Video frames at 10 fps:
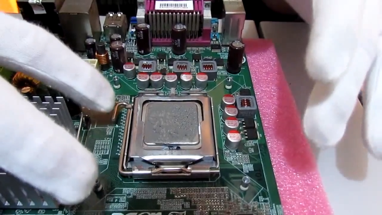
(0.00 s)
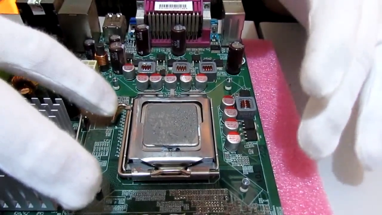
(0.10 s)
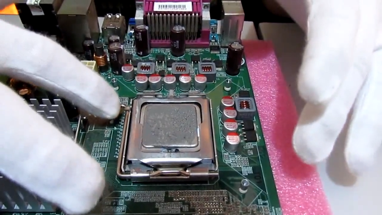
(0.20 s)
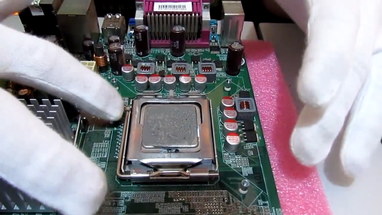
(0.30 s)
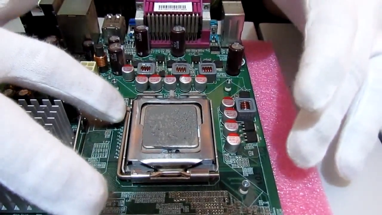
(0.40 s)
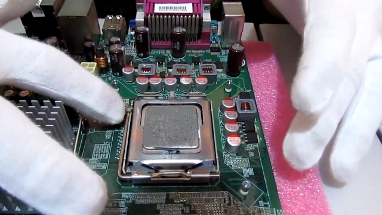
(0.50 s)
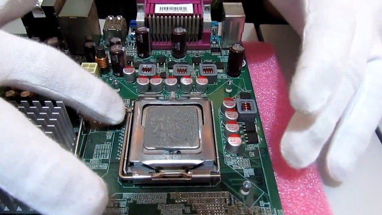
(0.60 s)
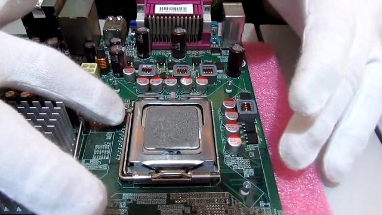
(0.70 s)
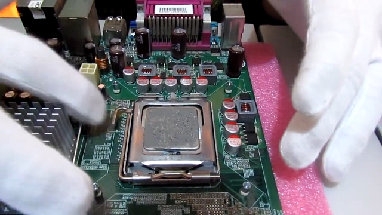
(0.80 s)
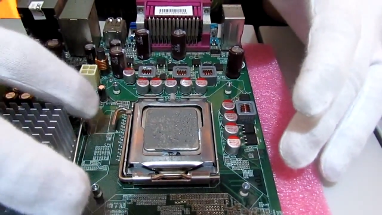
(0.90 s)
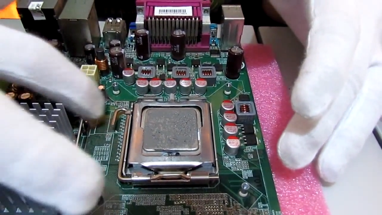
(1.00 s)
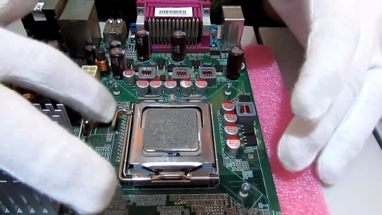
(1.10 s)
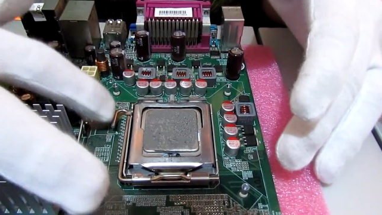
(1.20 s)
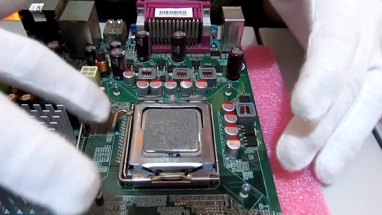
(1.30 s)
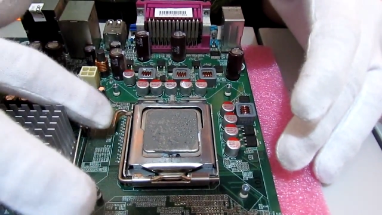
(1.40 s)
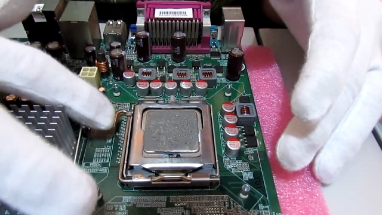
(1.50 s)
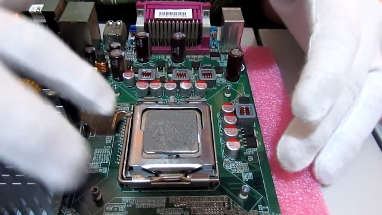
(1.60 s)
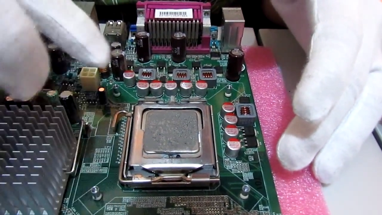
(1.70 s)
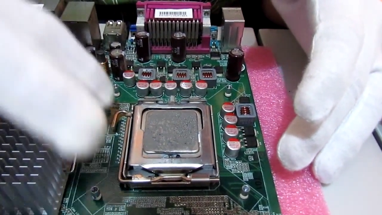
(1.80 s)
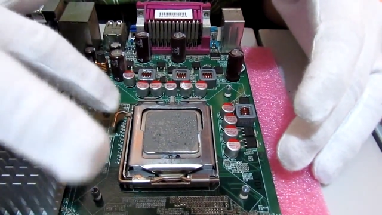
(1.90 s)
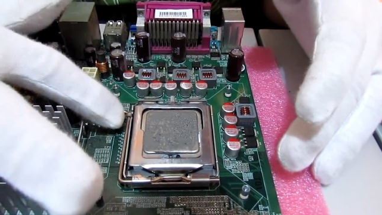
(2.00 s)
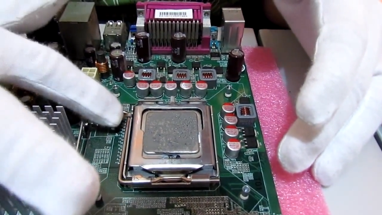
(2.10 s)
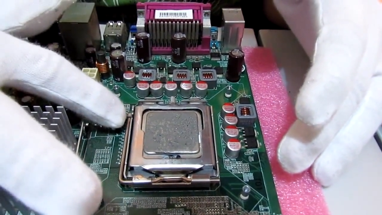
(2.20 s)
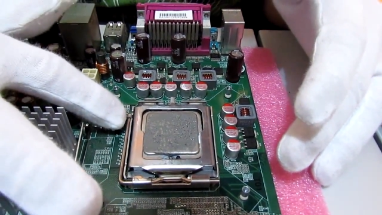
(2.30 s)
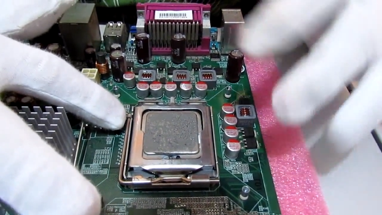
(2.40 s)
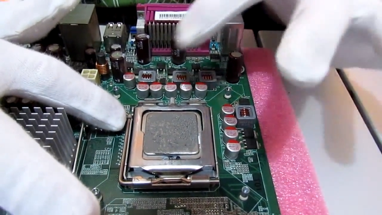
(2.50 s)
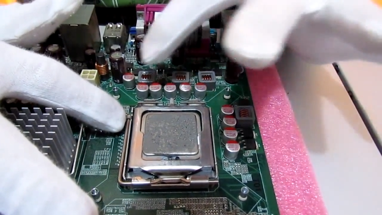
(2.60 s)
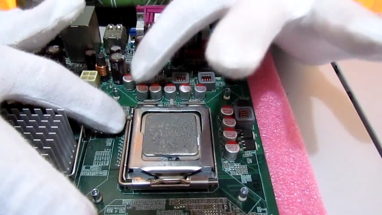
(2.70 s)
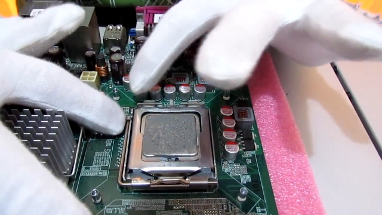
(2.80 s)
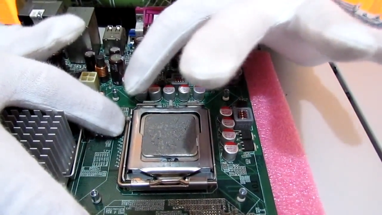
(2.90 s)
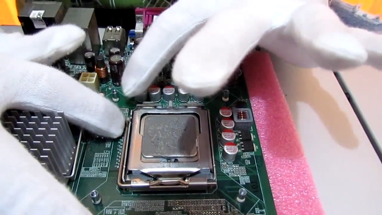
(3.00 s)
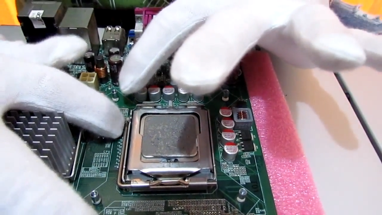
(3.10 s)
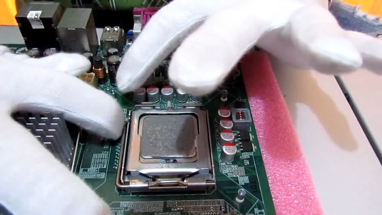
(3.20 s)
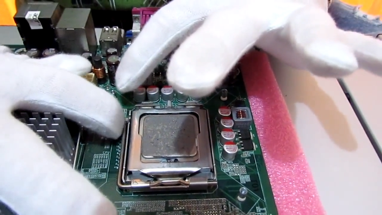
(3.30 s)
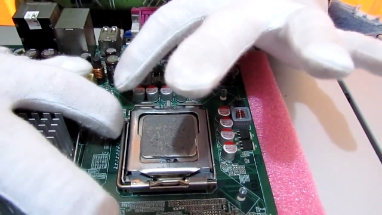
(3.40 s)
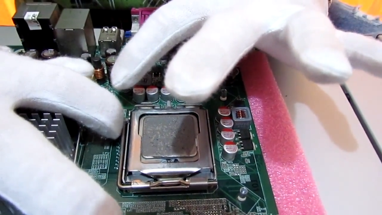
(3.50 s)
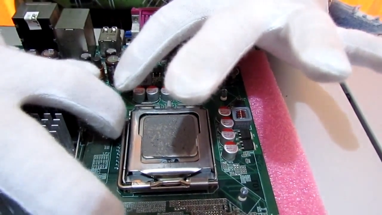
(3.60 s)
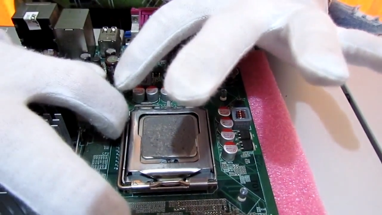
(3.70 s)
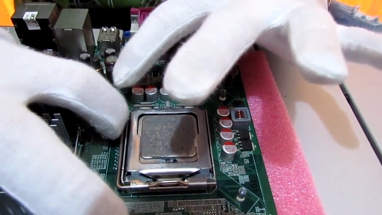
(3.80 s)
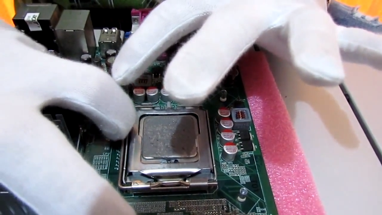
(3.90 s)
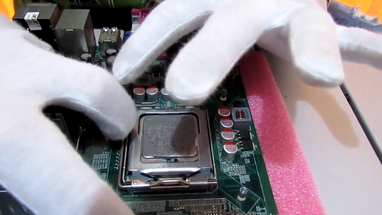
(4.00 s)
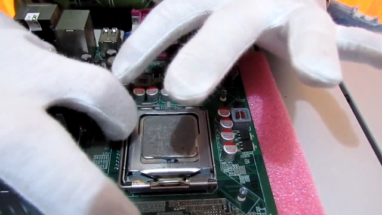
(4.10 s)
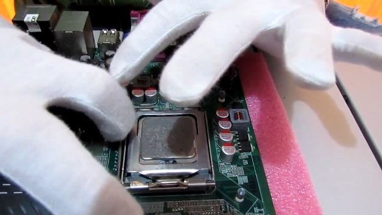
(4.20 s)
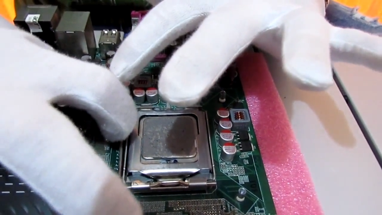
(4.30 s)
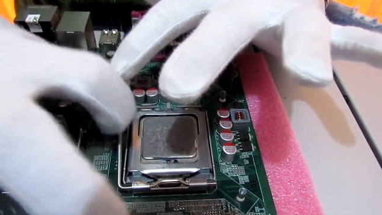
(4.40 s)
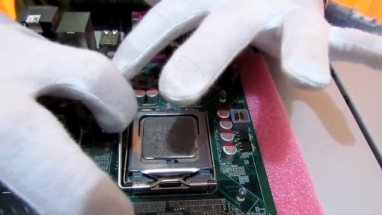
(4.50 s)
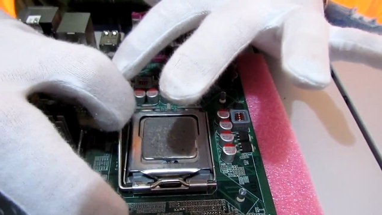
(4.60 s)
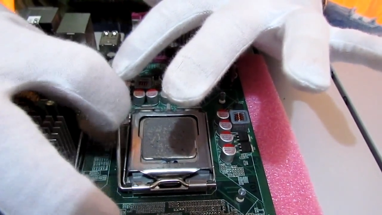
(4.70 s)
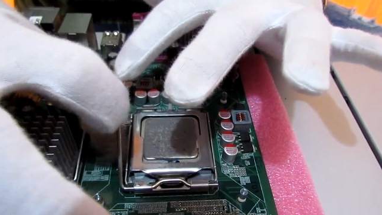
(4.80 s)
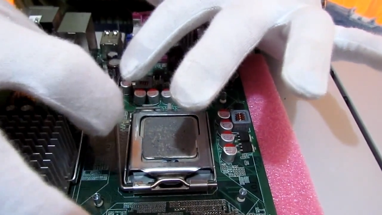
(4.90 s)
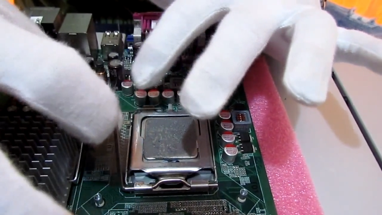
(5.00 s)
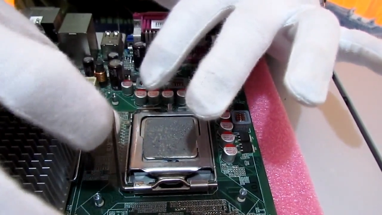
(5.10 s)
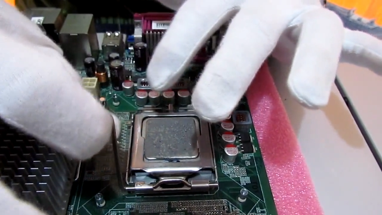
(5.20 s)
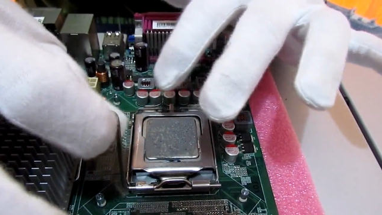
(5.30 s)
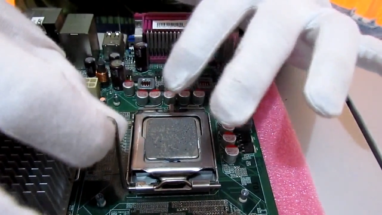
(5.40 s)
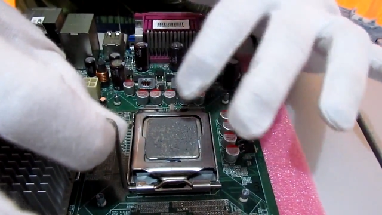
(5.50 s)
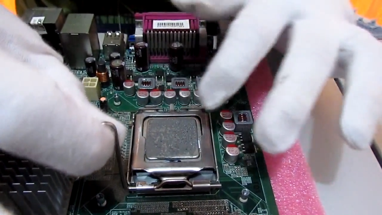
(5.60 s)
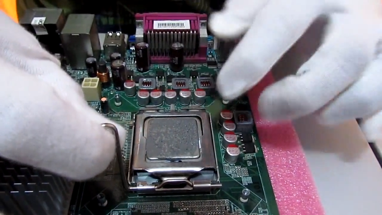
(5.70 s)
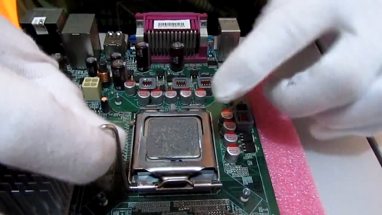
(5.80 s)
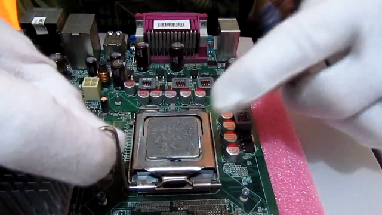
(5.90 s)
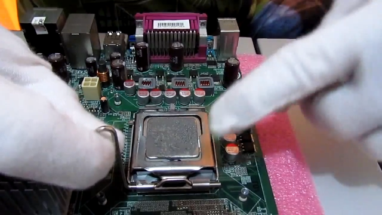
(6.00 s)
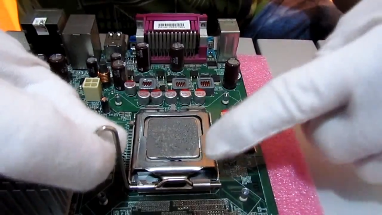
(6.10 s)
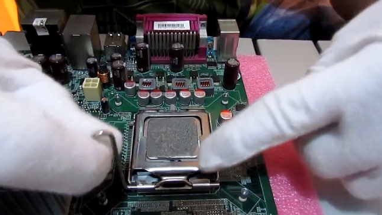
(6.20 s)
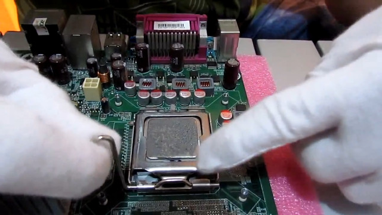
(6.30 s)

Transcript: No face is visible, so there are no lips to read.